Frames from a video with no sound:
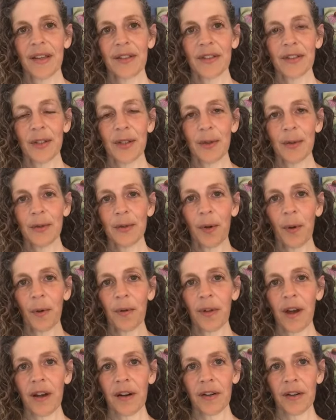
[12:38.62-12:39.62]
So you no
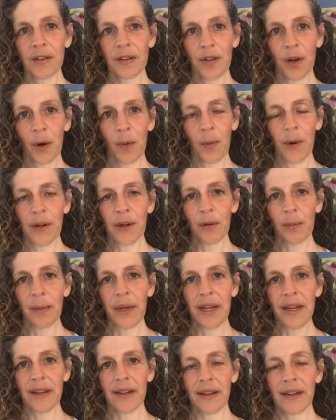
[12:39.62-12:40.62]
longer know where your
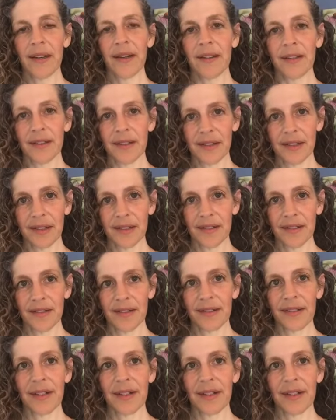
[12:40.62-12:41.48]
being is